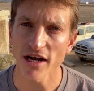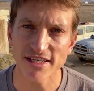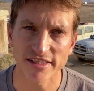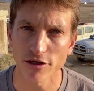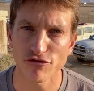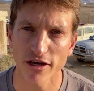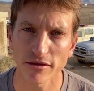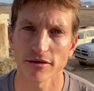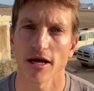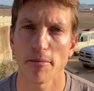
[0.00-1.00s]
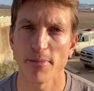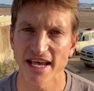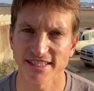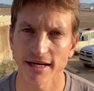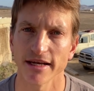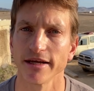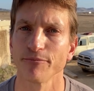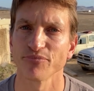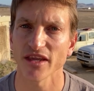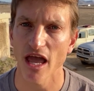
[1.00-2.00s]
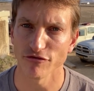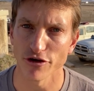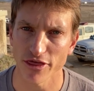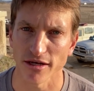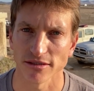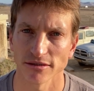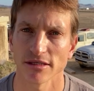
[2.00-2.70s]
is different? Basically everything.